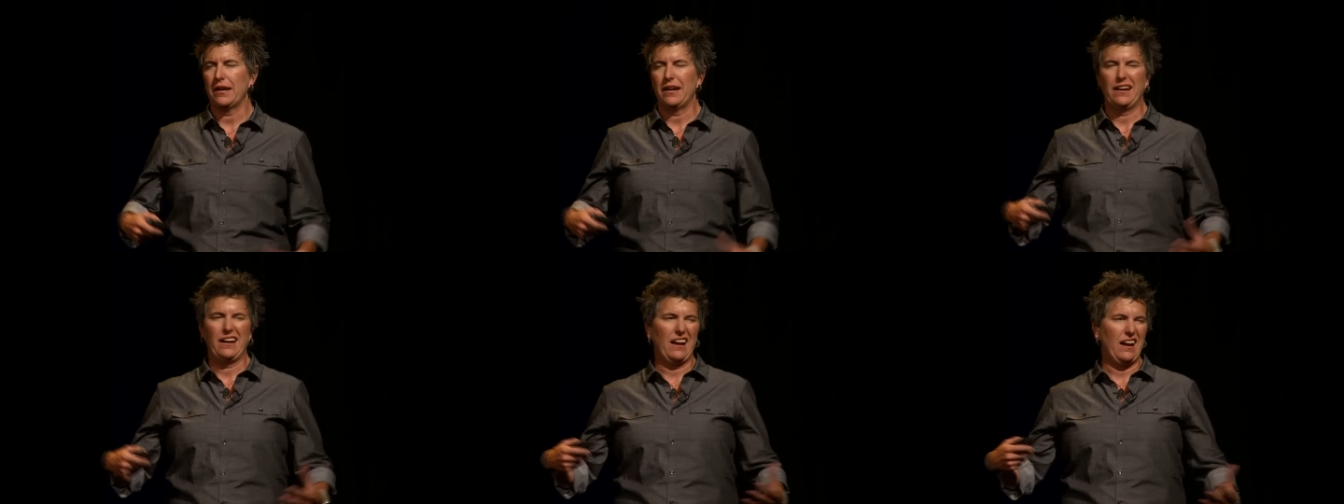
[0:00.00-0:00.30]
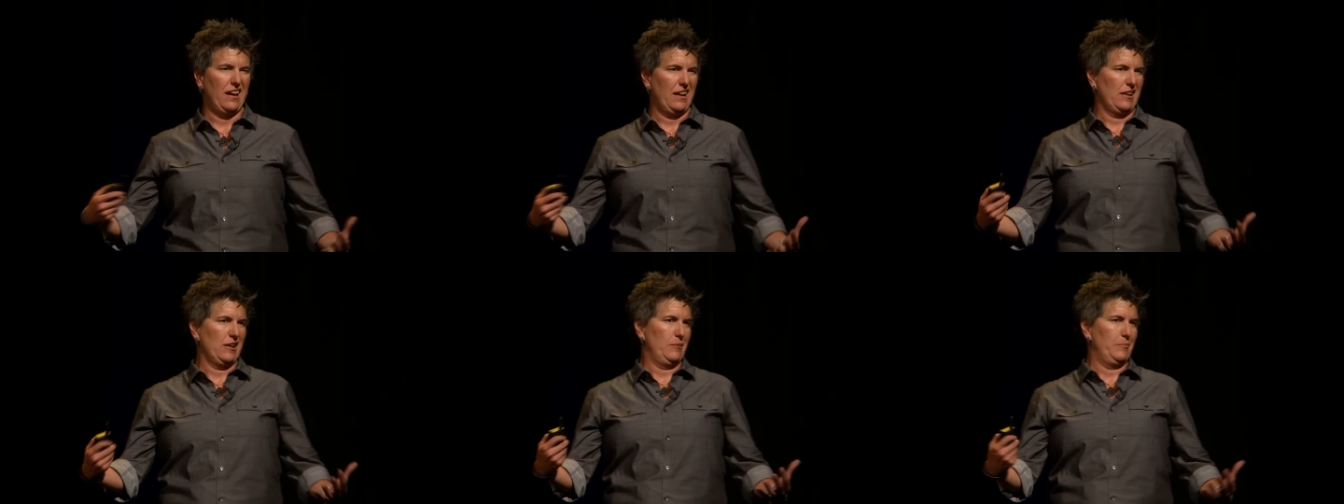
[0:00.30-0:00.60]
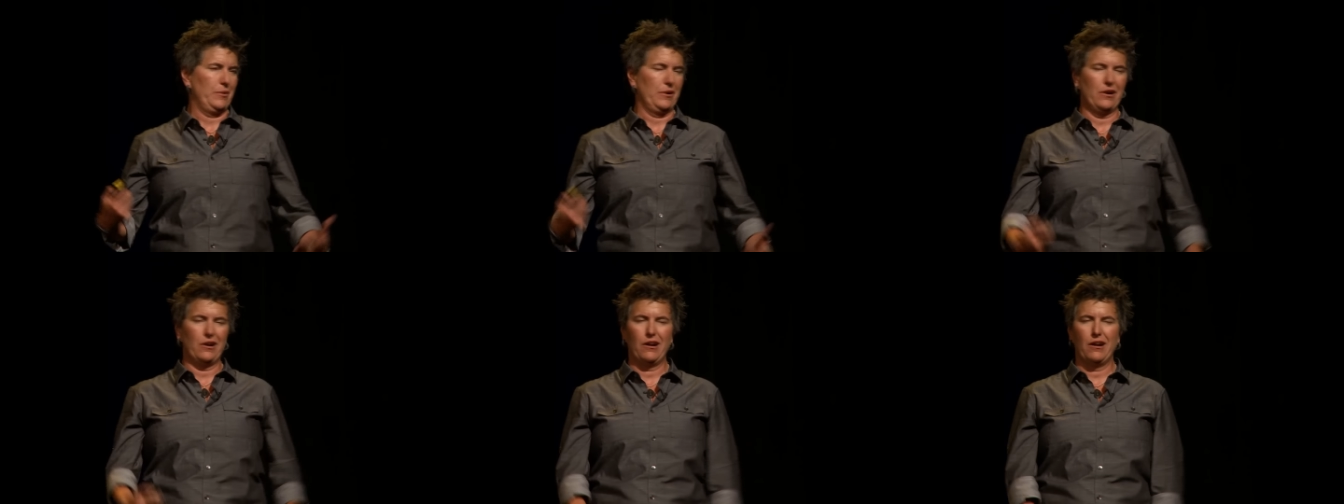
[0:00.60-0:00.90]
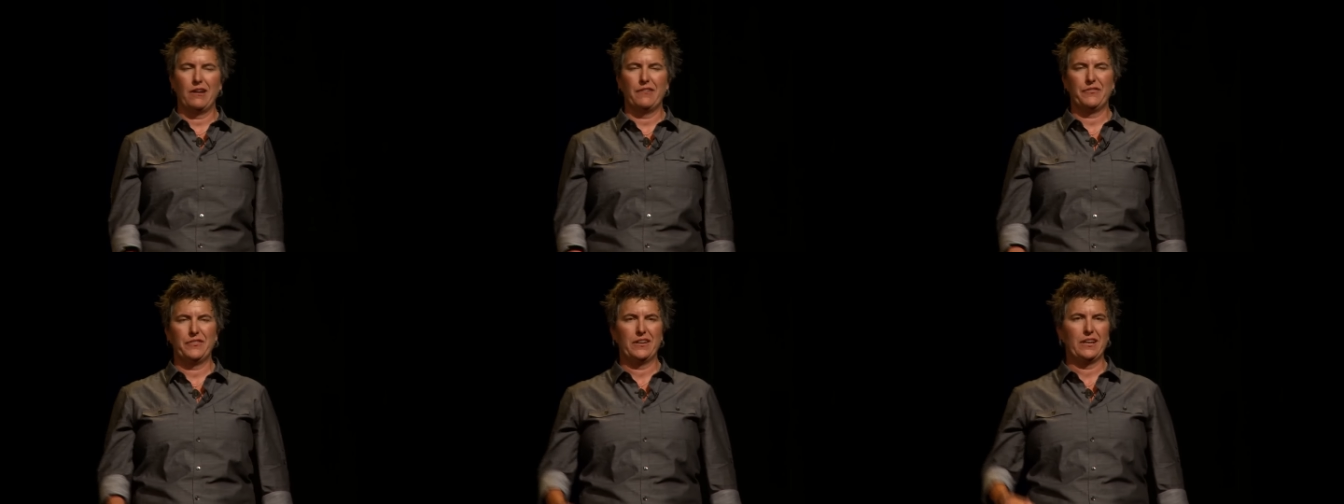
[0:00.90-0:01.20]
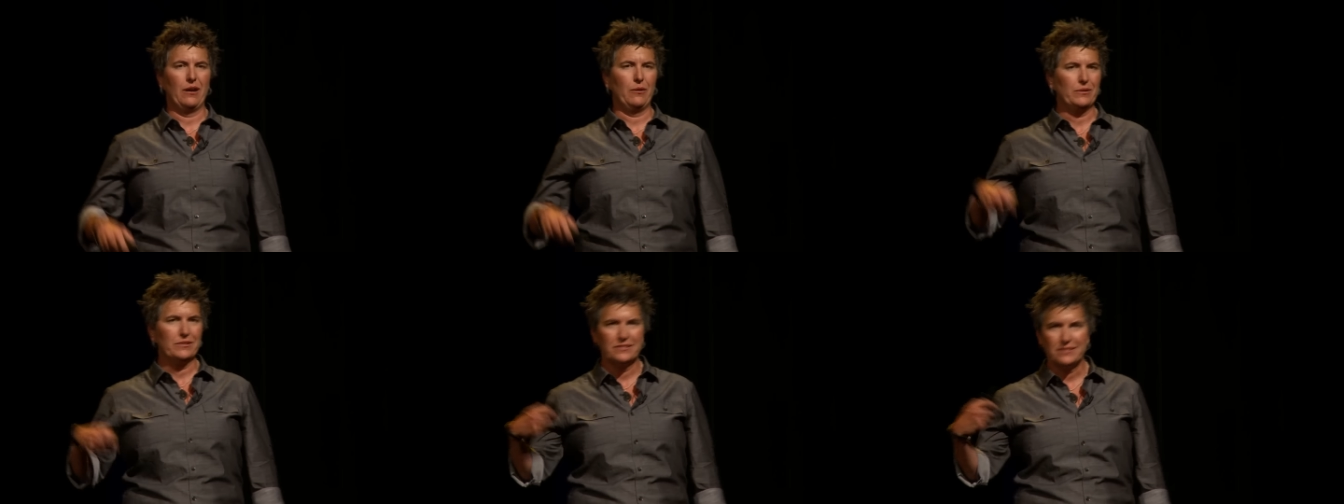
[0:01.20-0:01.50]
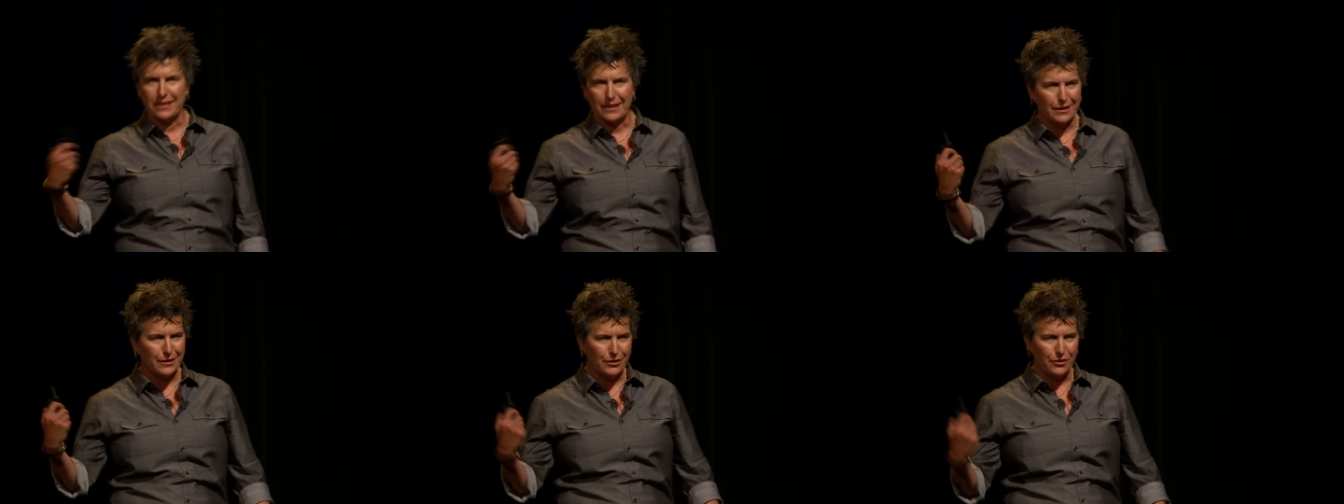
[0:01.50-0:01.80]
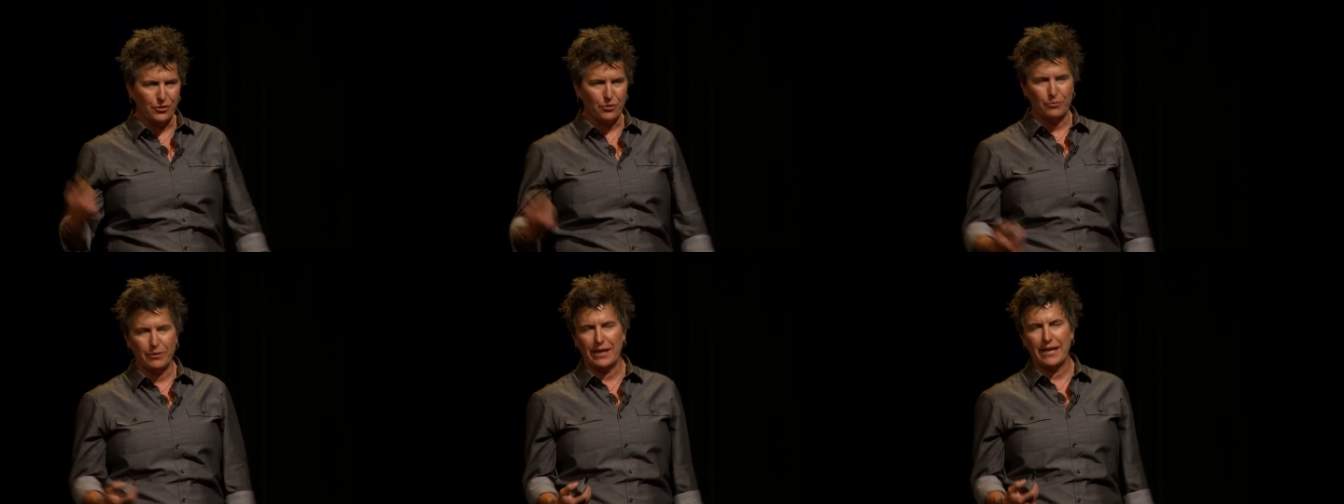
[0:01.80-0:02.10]
I had a hot cup of coffee, I was singing to
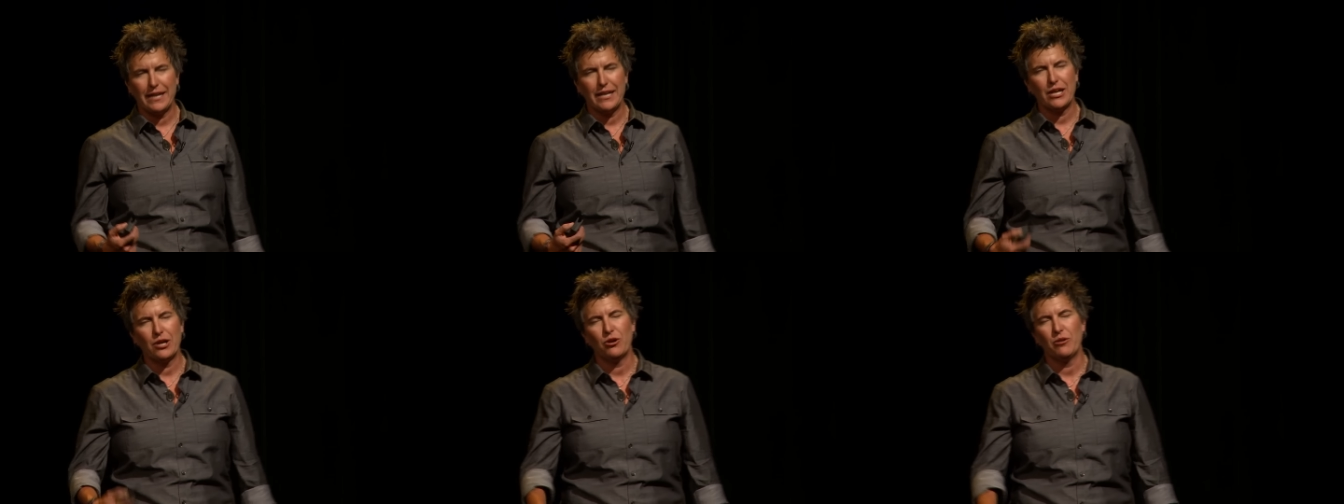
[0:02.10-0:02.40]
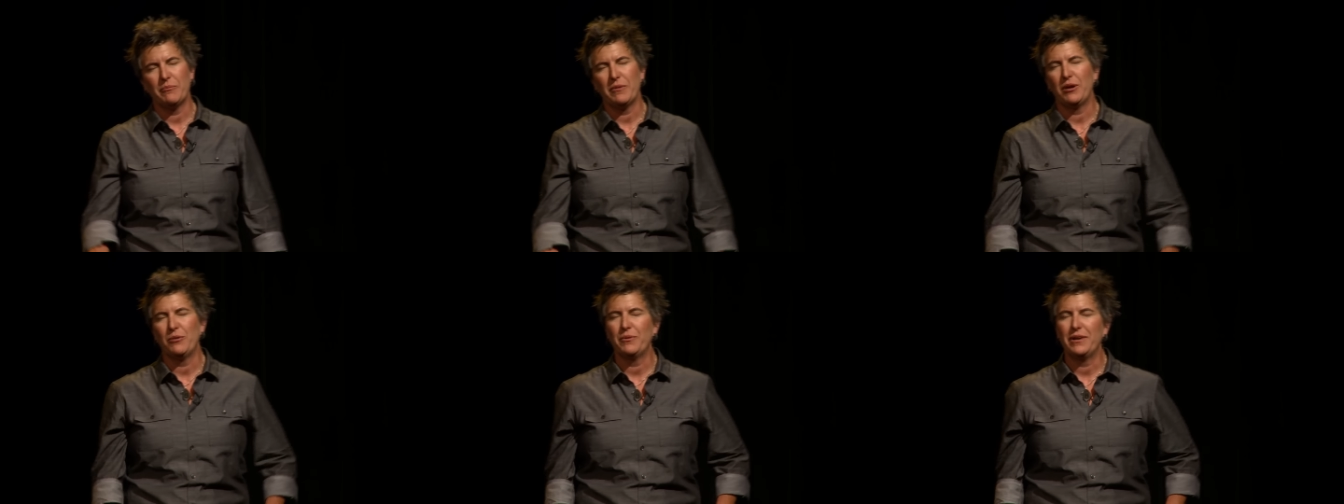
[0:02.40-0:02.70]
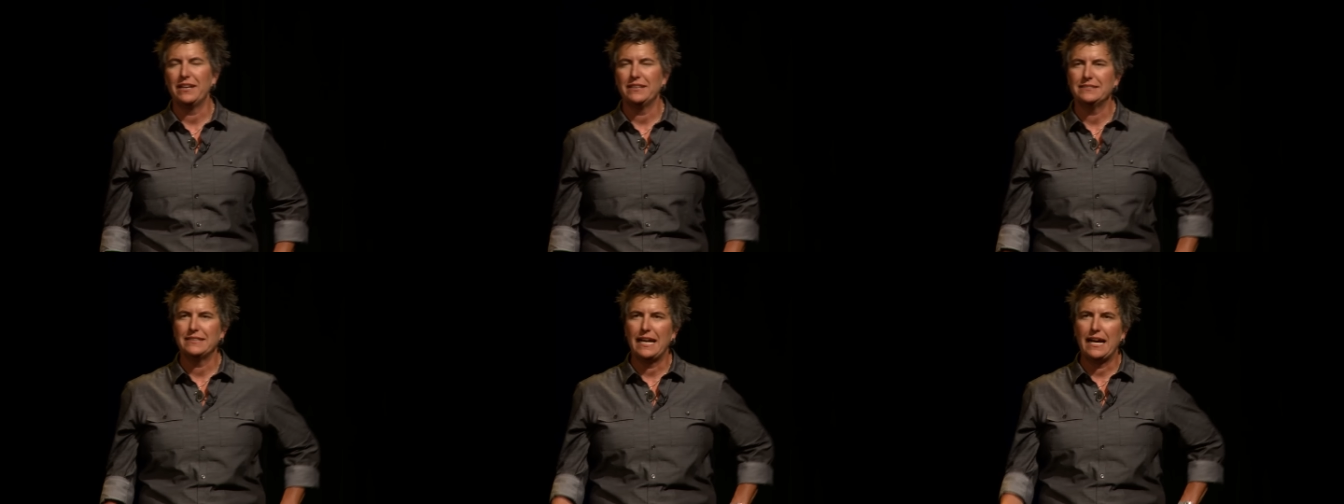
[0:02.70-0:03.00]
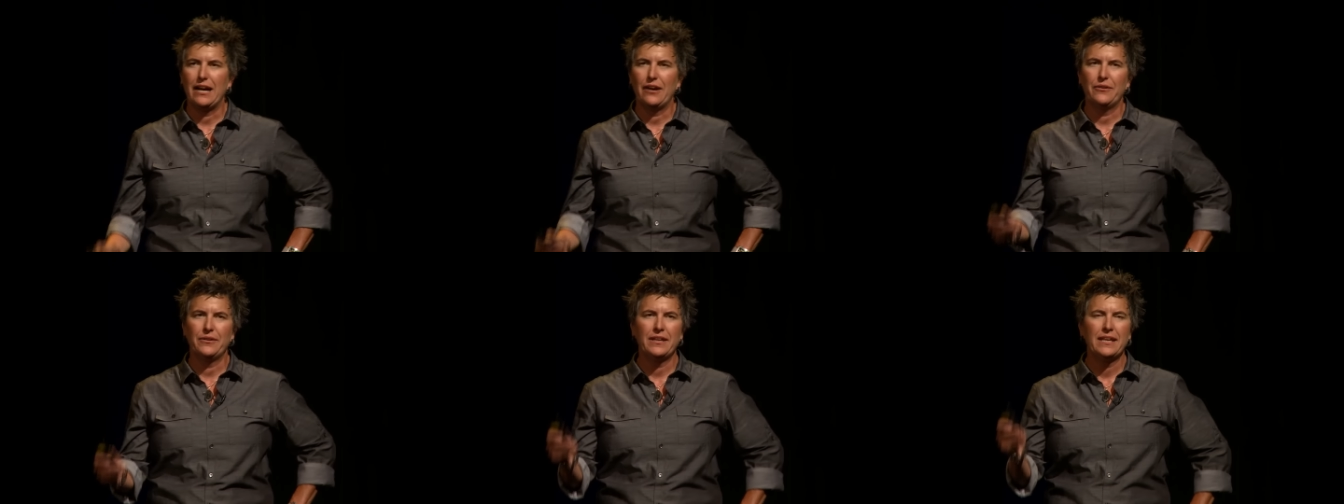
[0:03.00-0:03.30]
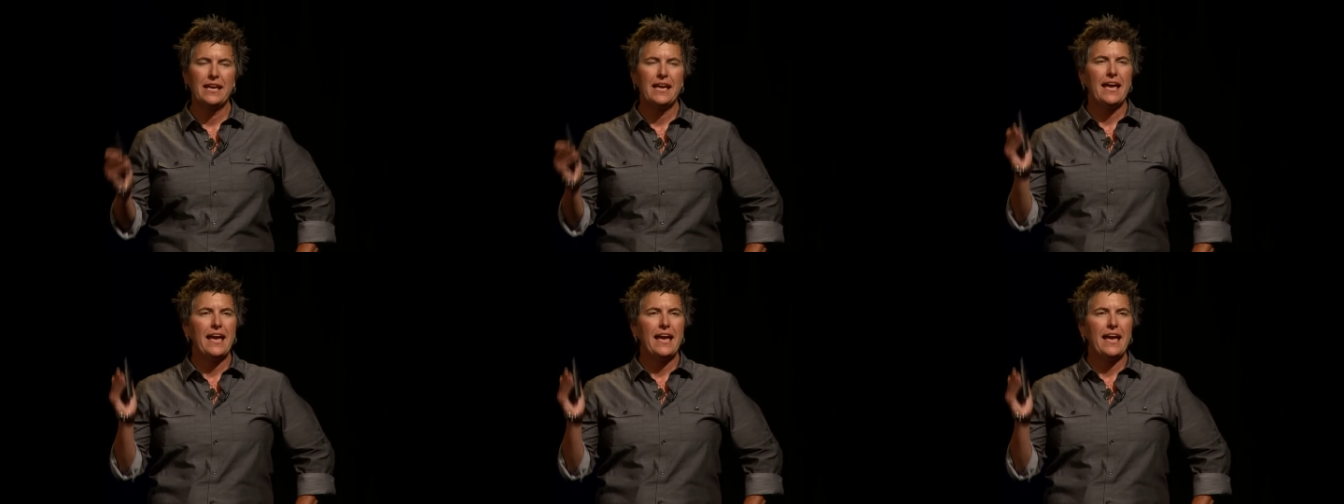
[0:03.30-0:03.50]
the radio on my way down.